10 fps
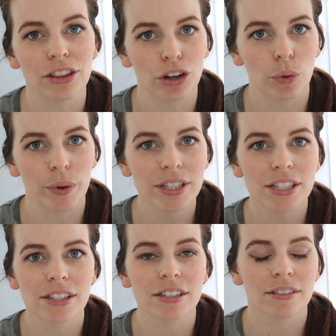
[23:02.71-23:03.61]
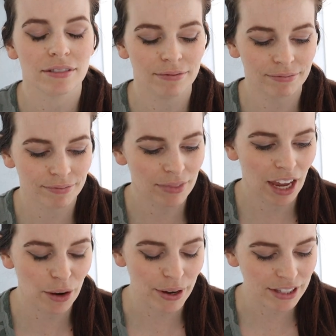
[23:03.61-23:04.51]
the good ones.
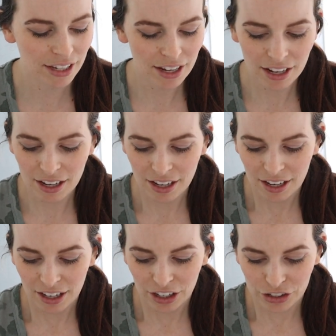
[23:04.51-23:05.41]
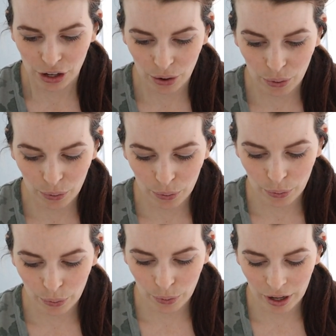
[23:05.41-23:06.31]
Anyways,
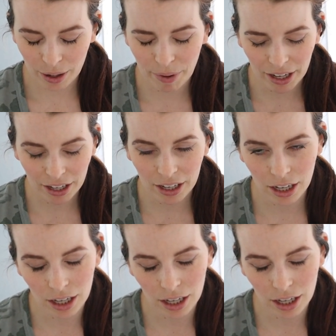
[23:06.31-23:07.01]
so my